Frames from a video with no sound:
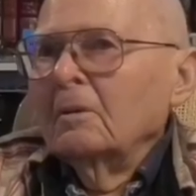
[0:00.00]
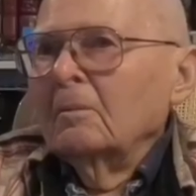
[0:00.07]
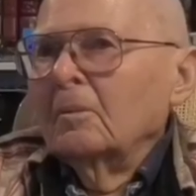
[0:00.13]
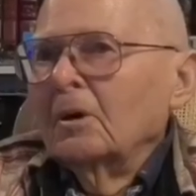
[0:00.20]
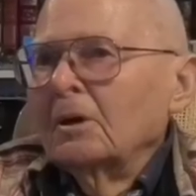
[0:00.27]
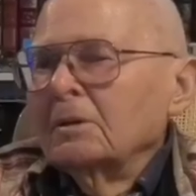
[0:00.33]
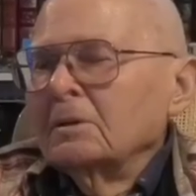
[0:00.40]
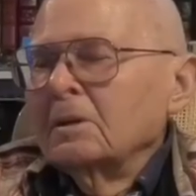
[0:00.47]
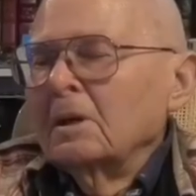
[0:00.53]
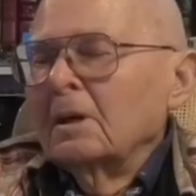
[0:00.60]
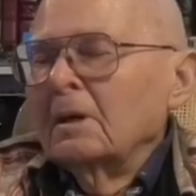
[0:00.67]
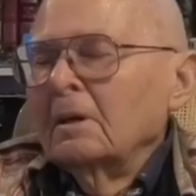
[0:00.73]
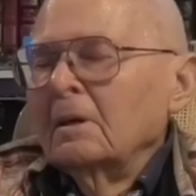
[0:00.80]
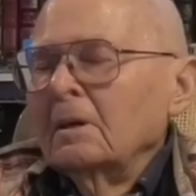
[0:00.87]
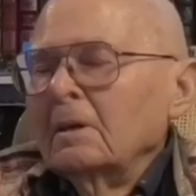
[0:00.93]
But
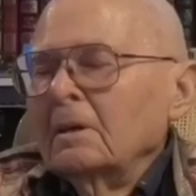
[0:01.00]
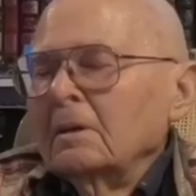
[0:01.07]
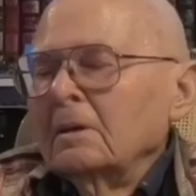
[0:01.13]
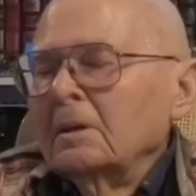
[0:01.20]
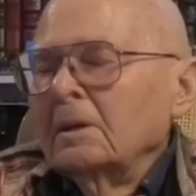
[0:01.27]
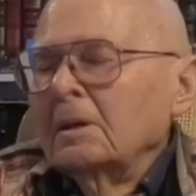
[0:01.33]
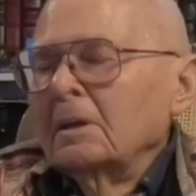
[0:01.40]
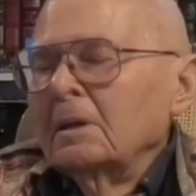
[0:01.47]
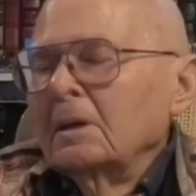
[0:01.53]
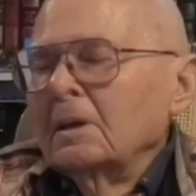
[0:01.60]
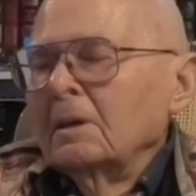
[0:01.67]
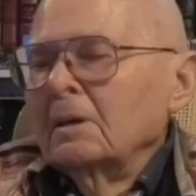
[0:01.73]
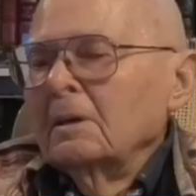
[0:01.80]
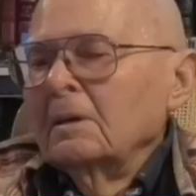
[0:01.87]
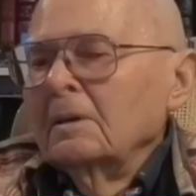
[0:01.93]
uh, the
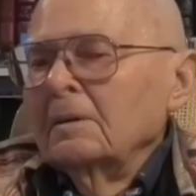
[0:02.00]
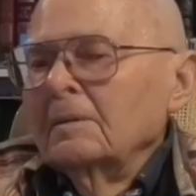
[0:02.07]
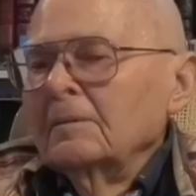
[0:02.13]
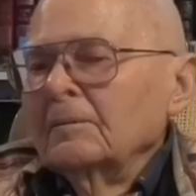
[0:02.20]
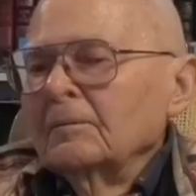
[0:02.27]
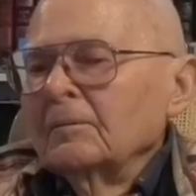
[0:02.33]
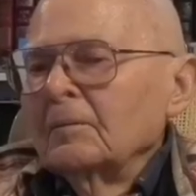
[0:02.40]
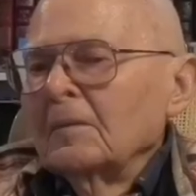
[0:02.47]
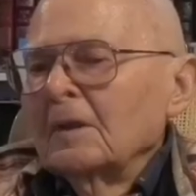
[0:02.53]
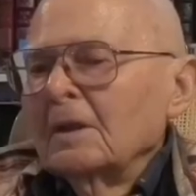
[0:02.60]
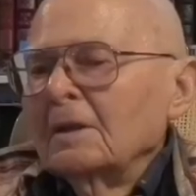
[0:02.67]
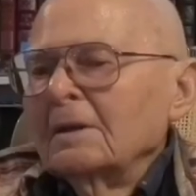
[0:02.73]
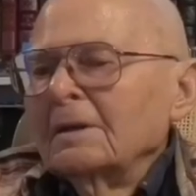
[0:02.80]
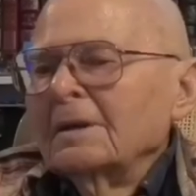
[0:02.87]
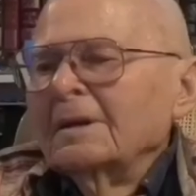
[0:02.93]
uh,
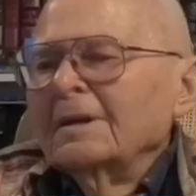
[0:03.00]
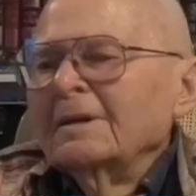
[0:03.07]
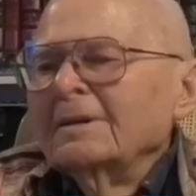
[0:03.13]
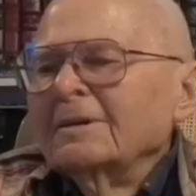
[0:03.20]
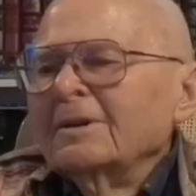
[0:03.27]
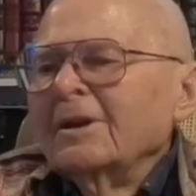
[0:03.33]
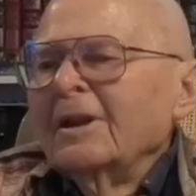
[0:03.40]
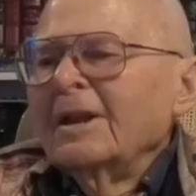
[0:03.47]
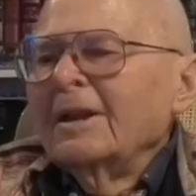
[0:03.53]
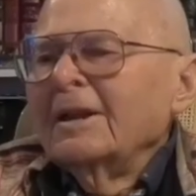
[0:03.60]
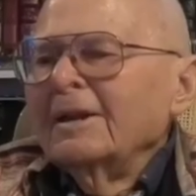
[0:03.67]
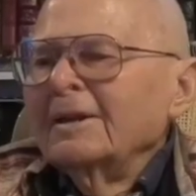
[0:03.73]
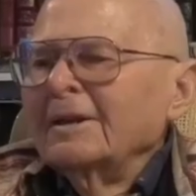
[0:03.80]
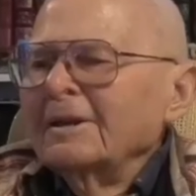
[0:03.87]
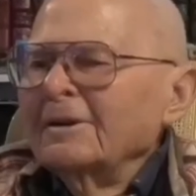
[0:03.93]
it's like
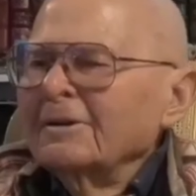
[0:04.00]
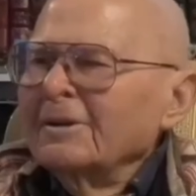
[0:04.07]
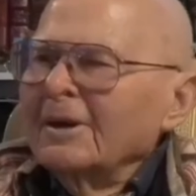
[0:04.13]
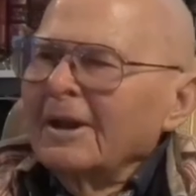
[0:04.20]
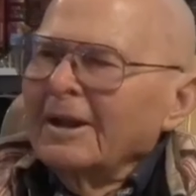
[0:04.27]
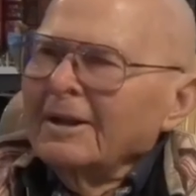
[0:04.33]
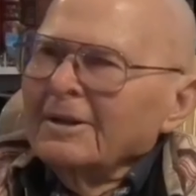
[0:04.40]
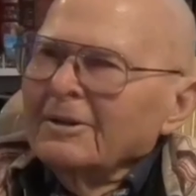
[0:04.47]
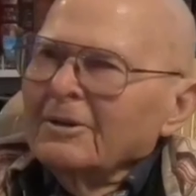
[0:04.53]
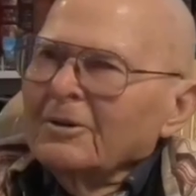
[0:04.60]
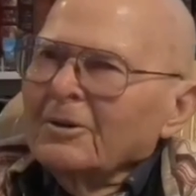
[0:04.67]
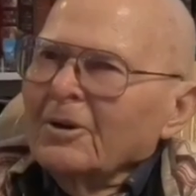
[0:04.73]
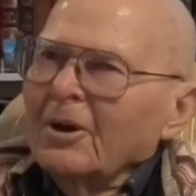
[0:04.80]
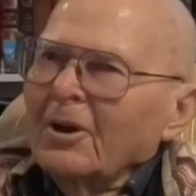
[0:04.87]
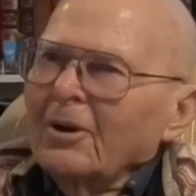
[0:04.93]
it's like
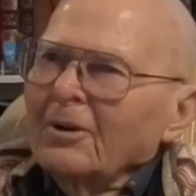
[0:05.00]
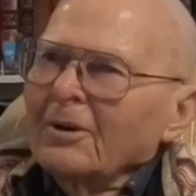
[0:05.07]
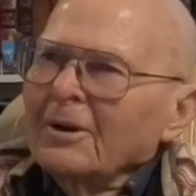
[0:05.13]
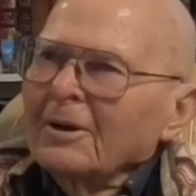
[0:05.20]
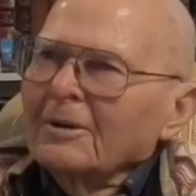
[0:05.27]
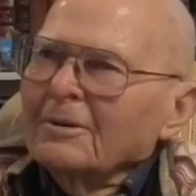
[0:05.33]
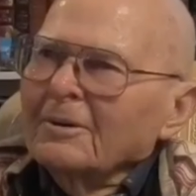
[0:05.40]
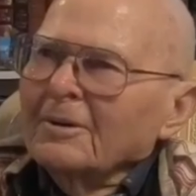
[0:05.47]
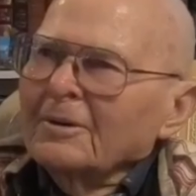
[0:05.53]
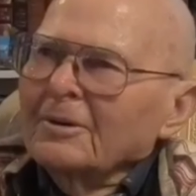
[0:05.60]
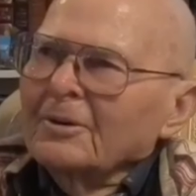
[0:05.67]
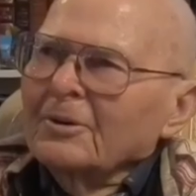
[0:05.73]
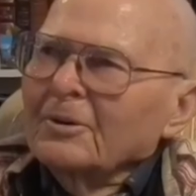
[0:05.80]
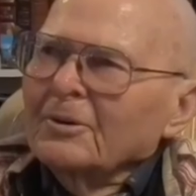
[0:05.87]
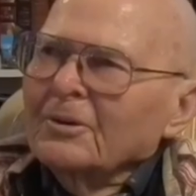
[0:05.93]
you call it
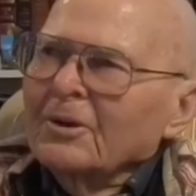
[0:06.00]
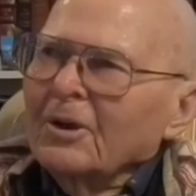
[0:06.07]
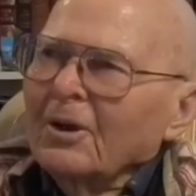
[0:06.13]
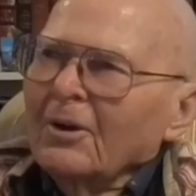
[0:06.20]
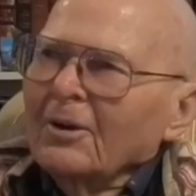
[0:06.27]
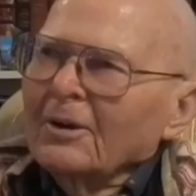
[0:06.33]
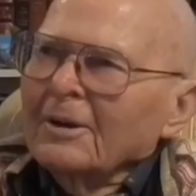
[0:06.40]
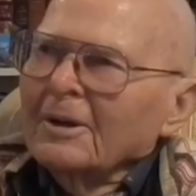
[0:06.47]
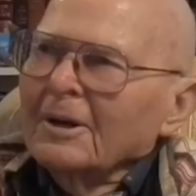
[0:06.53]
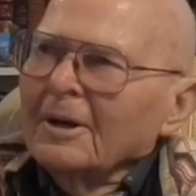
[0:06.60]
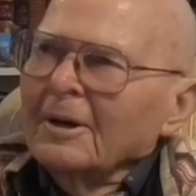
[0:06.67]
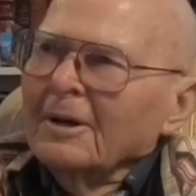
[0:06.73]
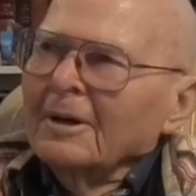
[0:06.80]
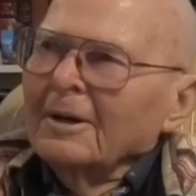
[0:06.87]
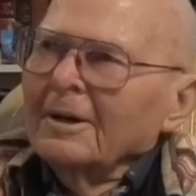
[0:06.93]
you'd call it
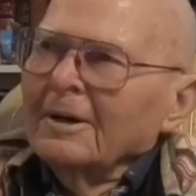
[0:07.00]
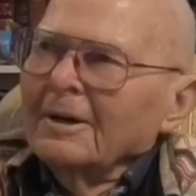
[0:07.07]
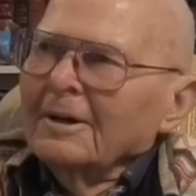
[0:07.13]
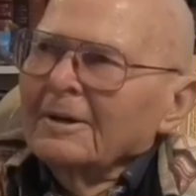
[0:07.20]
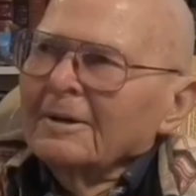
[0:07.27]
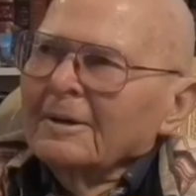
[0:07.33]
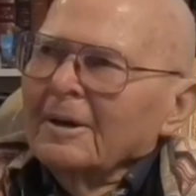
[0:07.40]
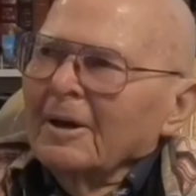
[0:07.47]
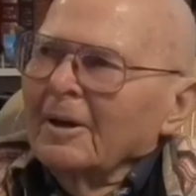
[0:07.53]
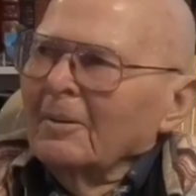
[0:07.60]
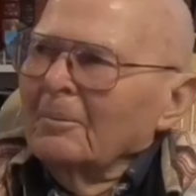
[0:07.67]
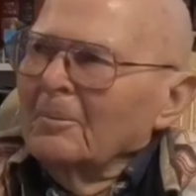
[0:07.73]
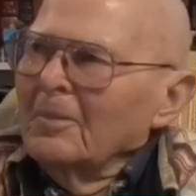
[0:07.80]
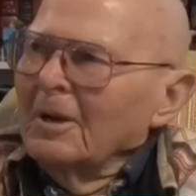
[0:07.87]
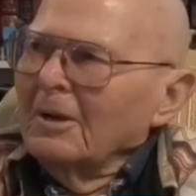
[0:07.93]
a a
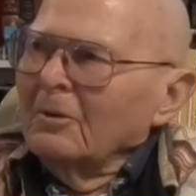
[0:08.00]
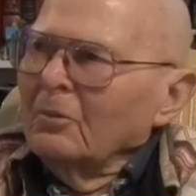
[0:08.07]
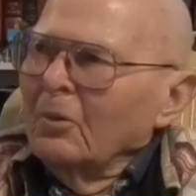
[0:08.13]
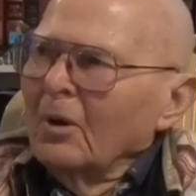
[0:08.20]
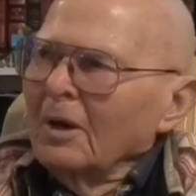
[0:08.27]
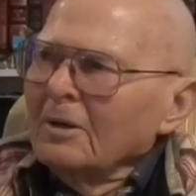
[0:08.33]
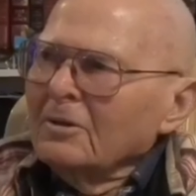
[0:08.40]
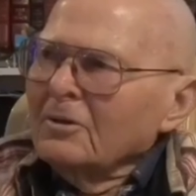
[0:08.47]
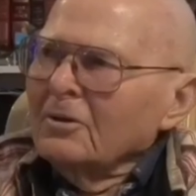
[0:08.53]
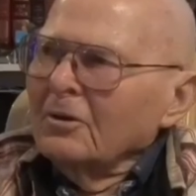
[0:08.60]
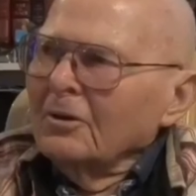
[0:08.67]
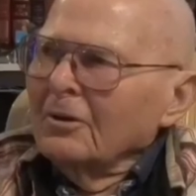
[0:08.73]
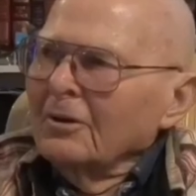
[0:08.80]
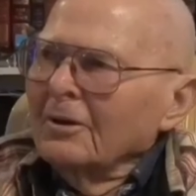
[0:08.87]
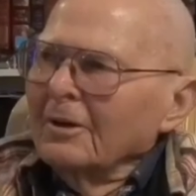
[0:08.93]

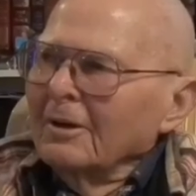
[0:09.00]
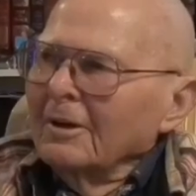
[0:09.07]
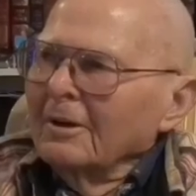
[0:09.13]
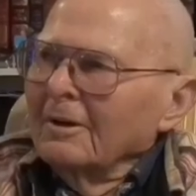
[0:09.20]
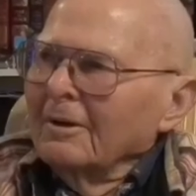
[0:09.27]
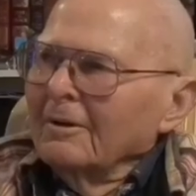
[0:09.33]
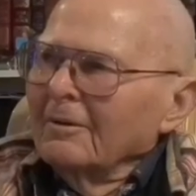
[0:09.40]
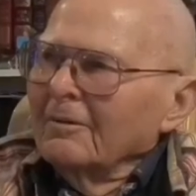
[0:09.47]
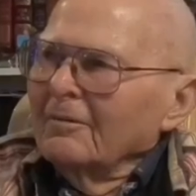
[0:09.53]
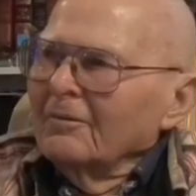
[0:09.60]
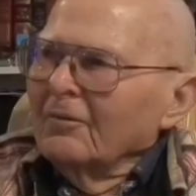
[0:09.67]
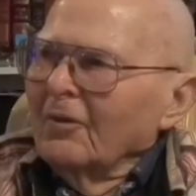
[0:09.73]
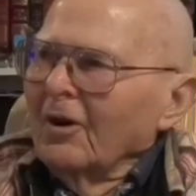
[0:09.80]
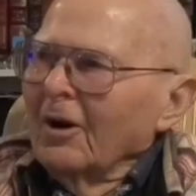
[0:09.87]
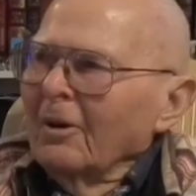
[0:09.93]
midwestern
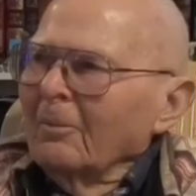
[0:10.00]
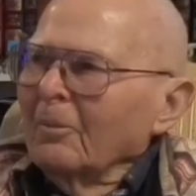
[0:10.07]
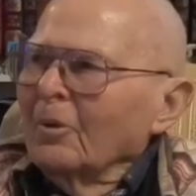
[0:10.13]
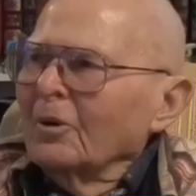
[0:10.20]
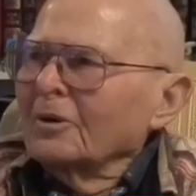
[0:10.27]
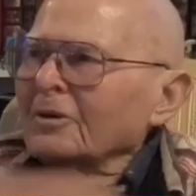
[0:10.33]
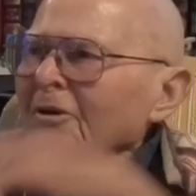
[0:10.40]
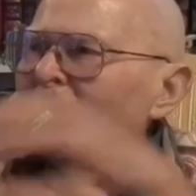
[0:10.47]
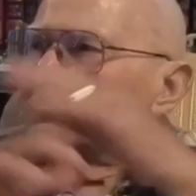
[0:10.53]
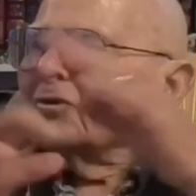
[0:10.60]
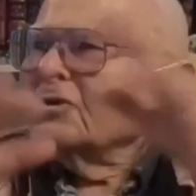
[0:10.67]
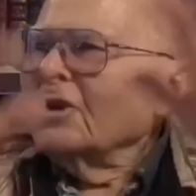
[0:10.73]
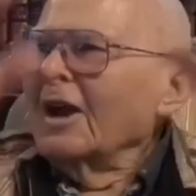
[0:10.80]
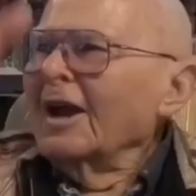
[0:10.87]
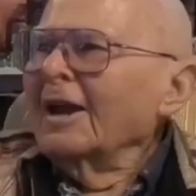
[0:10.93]
farm with a
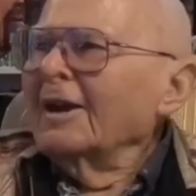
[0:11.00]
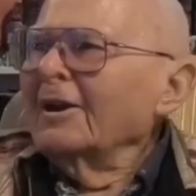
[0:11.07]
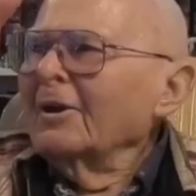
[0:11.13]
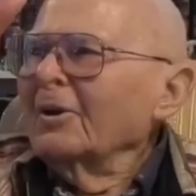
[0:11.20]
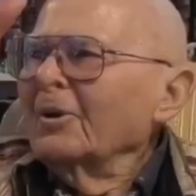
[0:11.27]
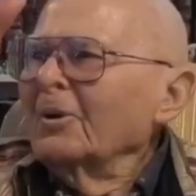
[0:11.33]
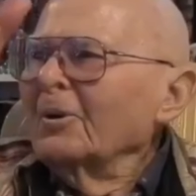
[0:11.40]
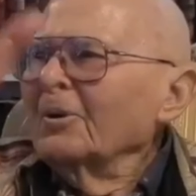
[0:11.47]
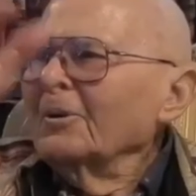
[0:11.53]
silo